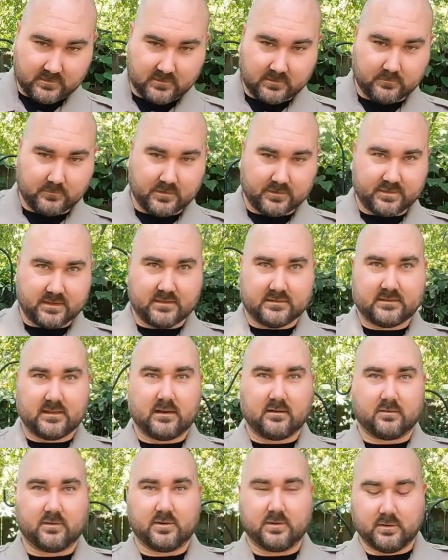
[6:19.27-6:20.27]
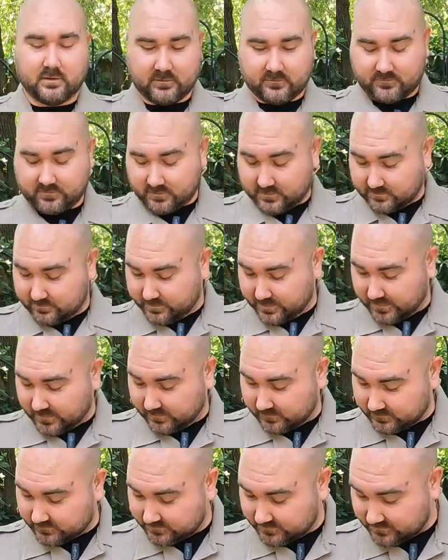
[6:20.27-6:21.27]
I think that'll do it for the
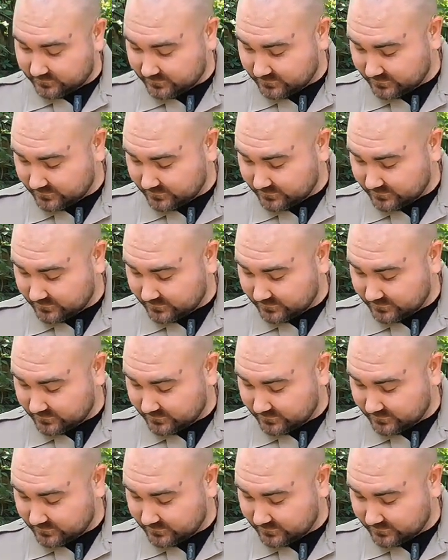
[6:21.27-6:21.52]
belt.